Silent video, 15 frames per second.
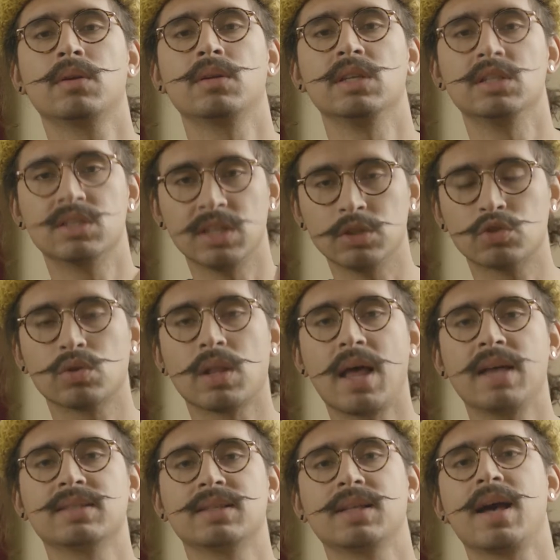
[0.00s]

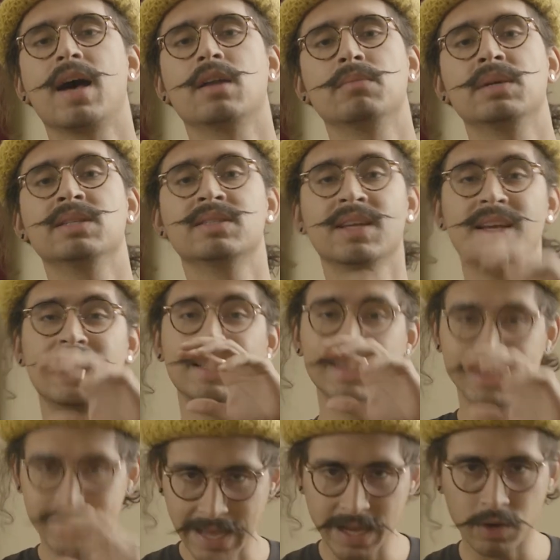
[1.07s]
Decentralized economies,
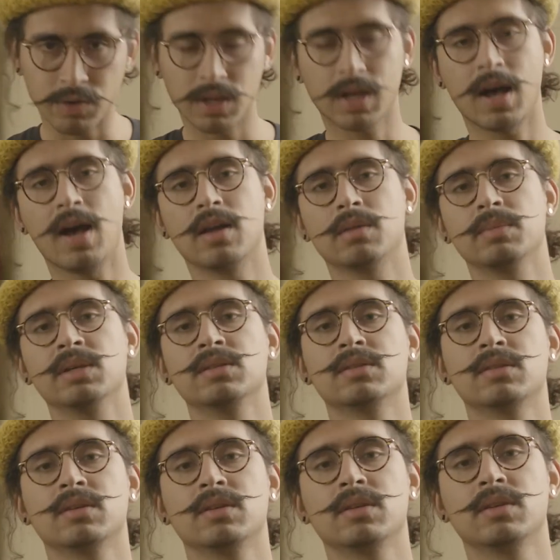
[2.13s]
sacred
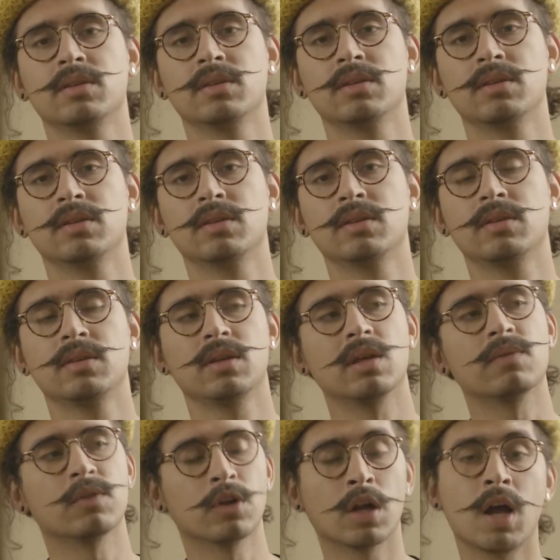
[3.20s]
economies.
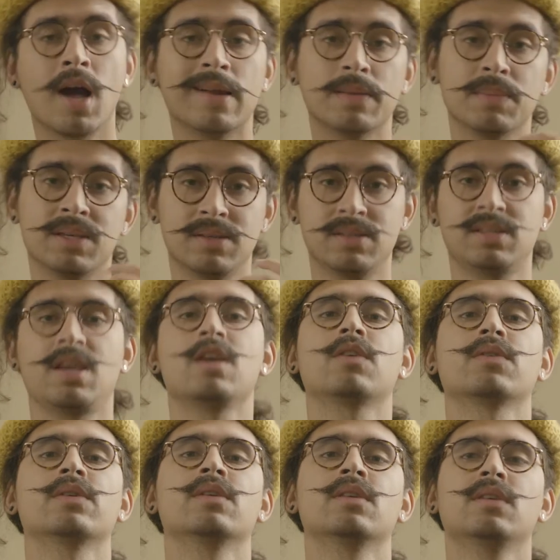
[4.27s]
If your economy is
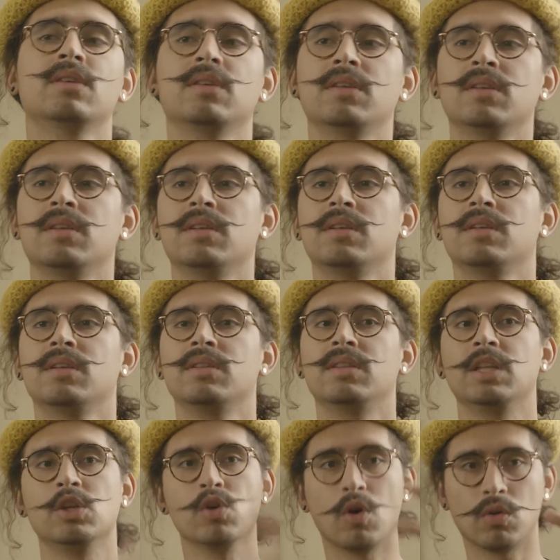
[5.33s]
sacred,
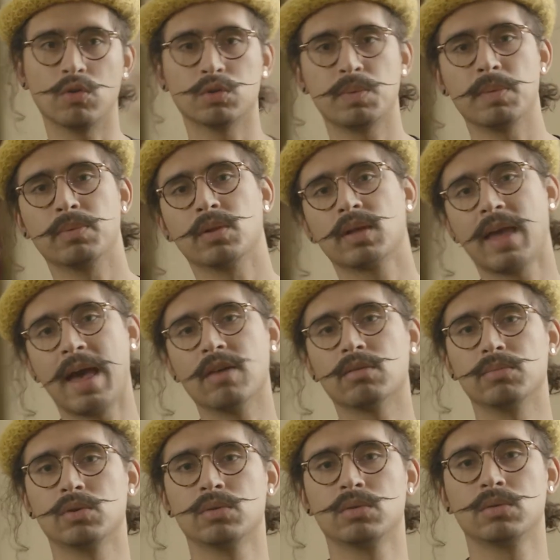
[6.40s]
then you hold those people
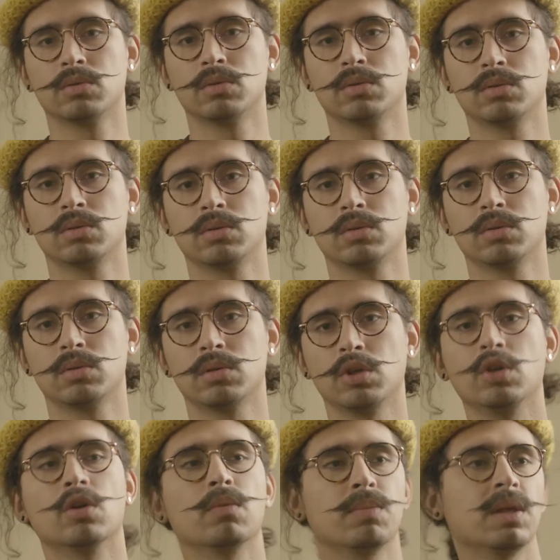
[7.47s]
accountable.
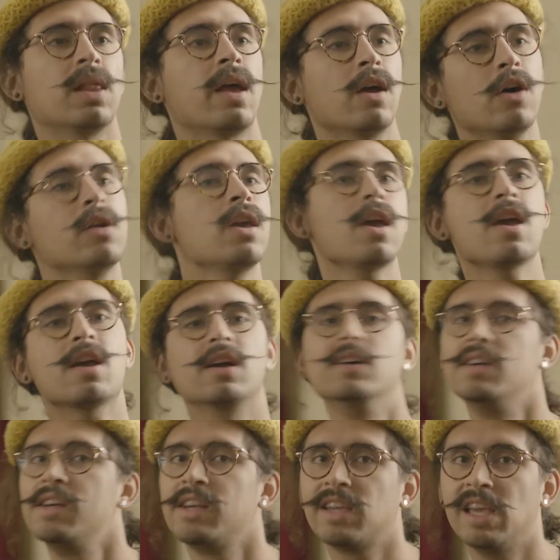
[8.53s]
You don't be like, oh yeah,
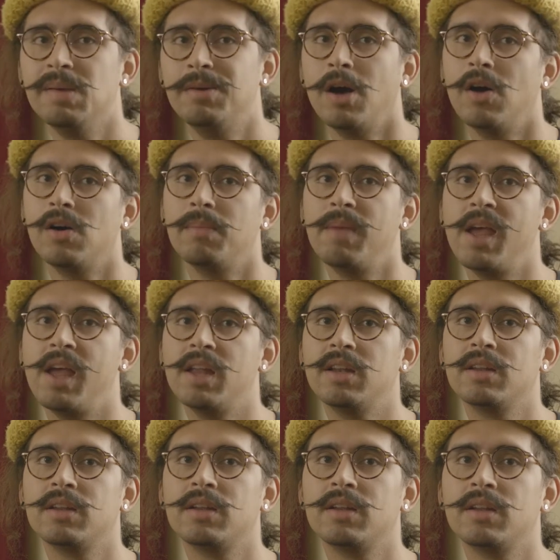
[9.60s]
keep going, man.
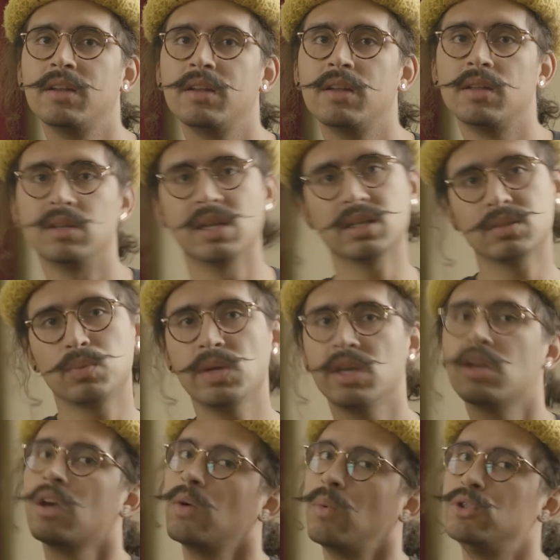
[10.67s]
Next
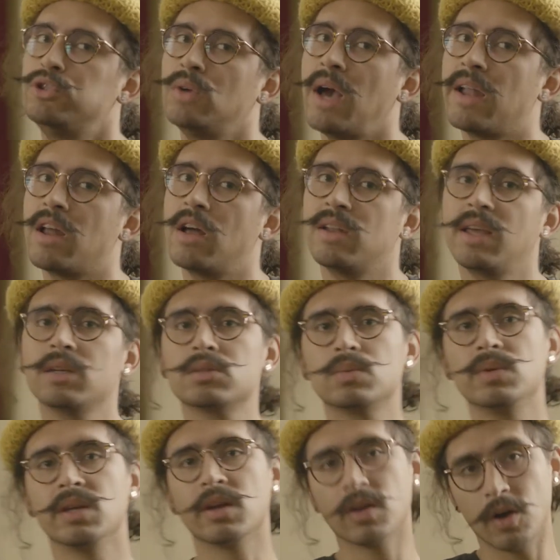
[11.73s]
week, what you got on next
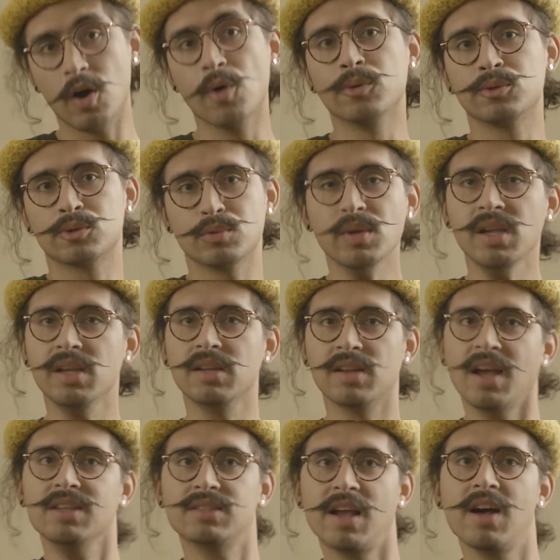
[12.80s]
week? Oh, sweet,
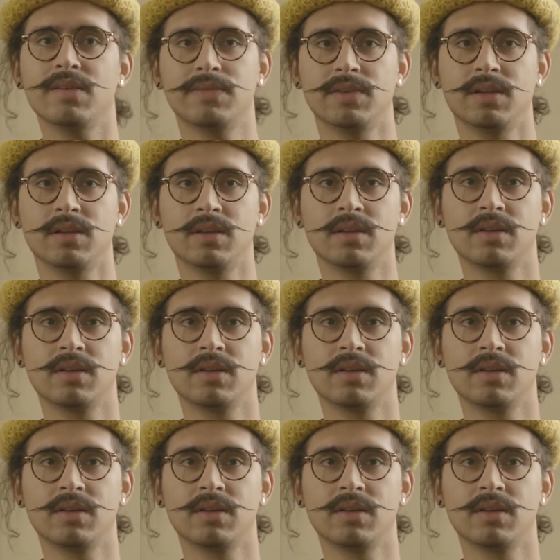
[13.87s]
nice outfit.